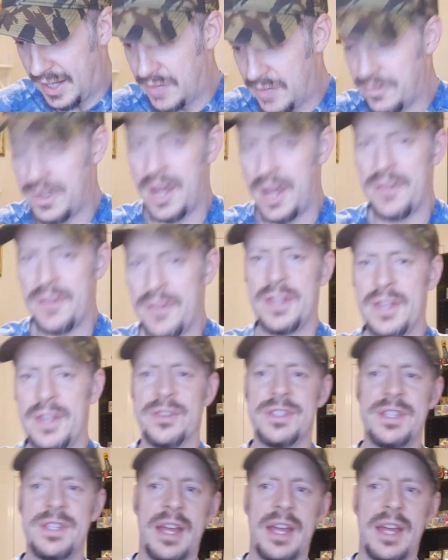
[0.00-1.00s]
every now and then you'll
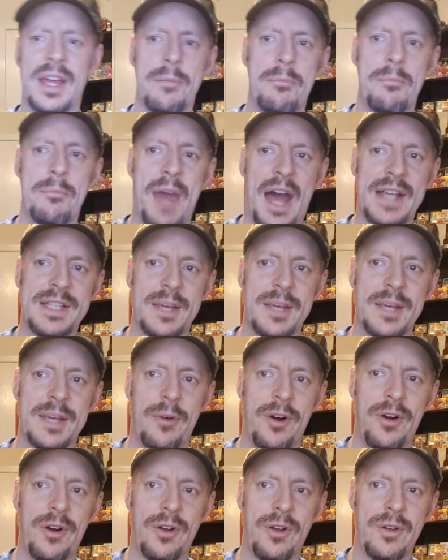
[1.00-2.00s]
see like a
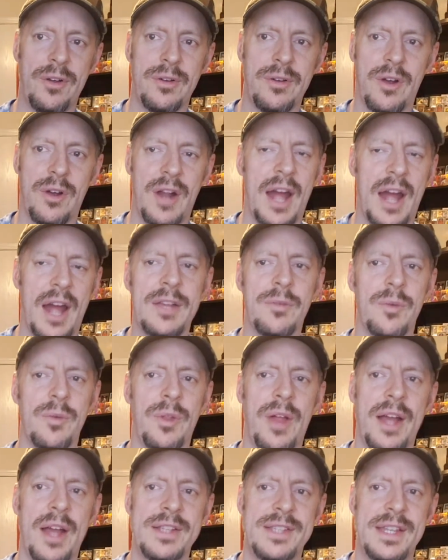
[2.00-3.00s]
basketball card. I didn't
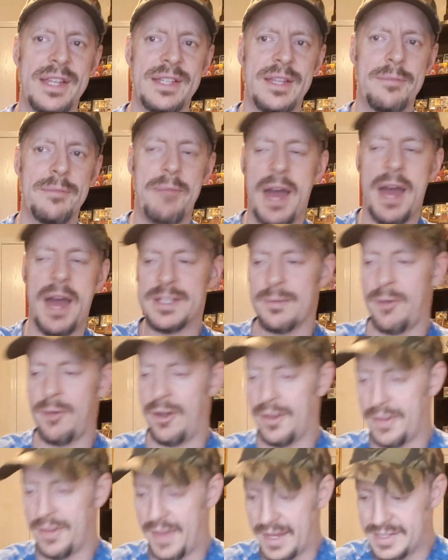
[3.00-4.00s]
realize they did
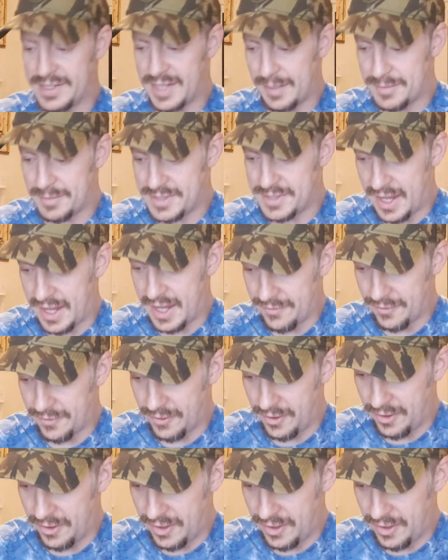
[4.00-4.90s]
basketball in that same set for